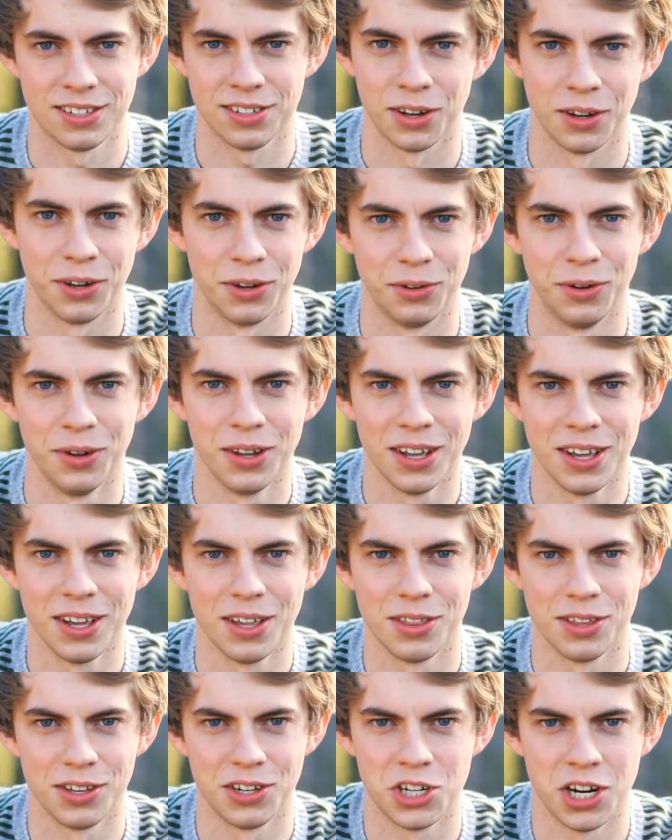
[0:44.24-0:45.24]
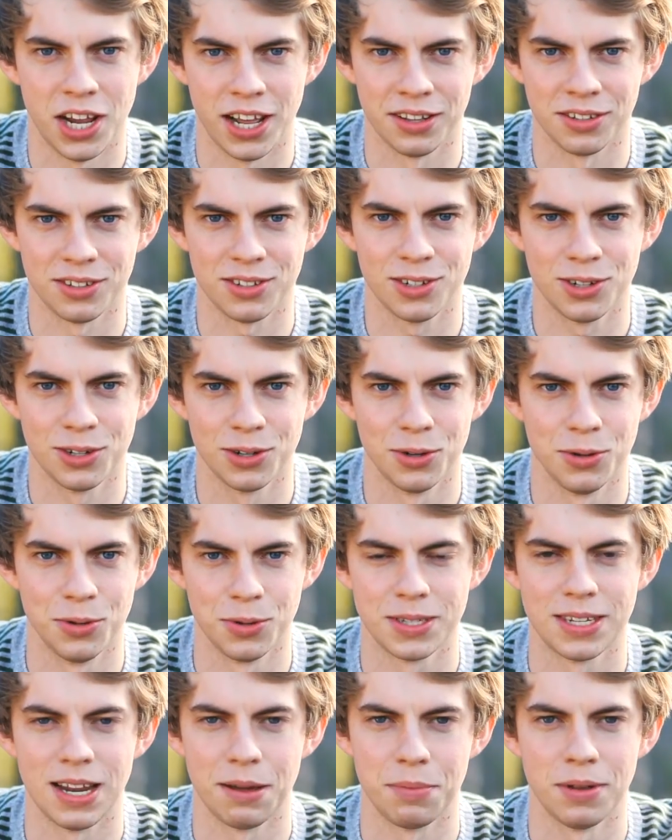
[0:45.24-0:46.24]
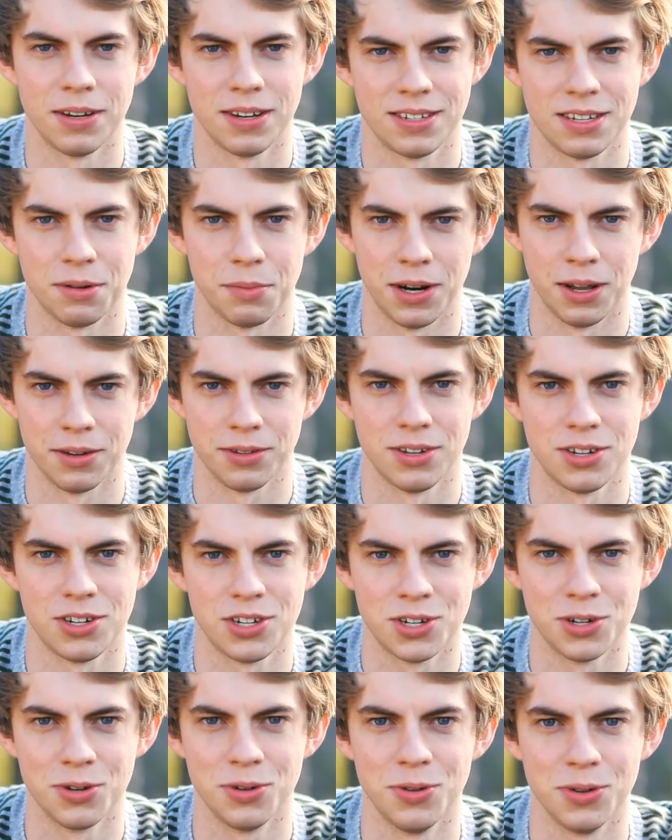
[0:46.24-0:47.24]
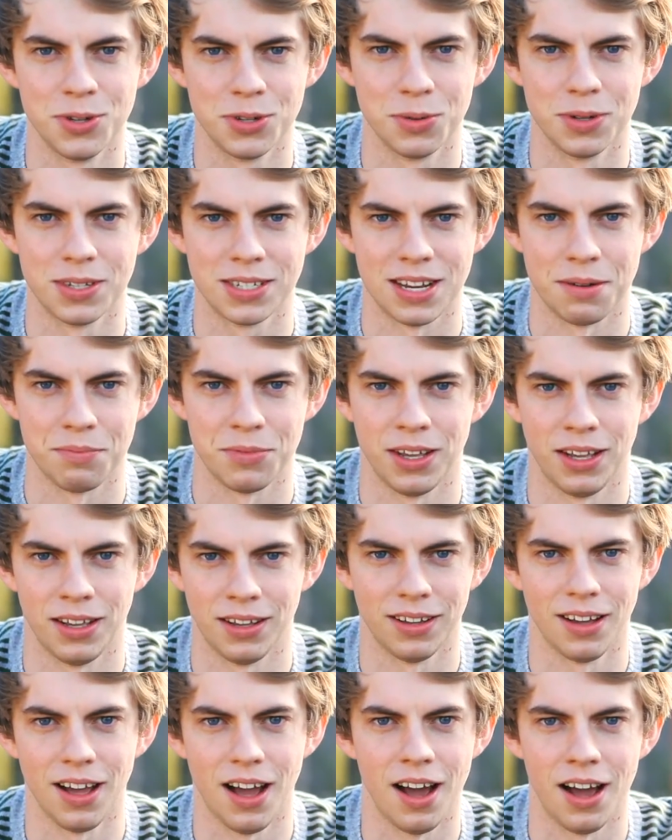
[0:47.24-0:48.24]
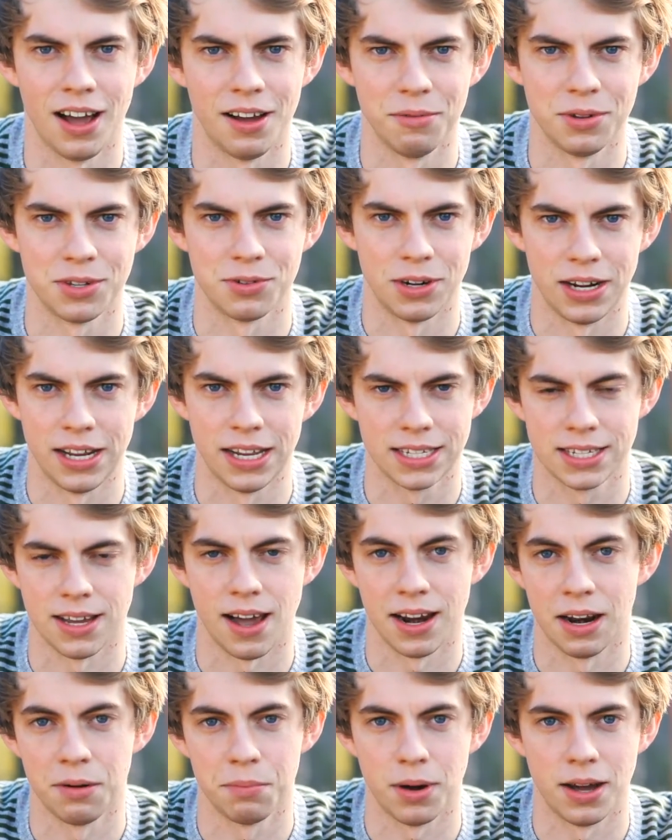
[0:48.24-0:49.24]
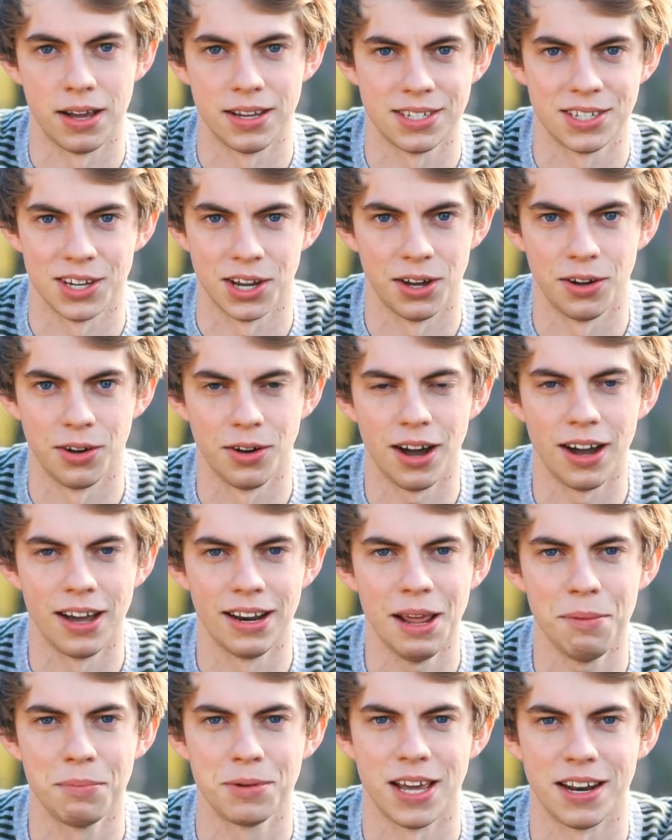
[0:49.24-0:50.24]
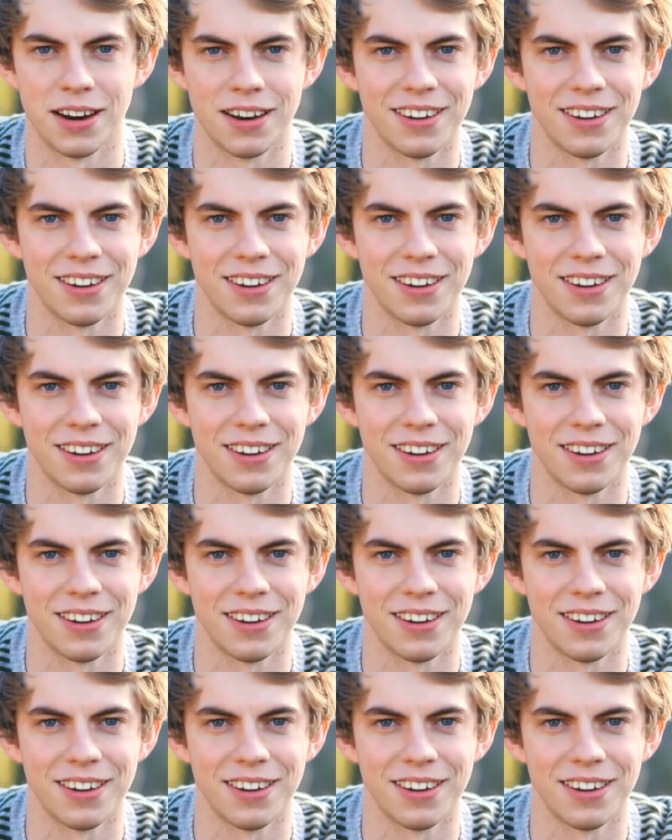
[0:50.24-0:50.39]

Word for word: so the chance to step into someone else's shoes was something I was really excited by, so I leapt at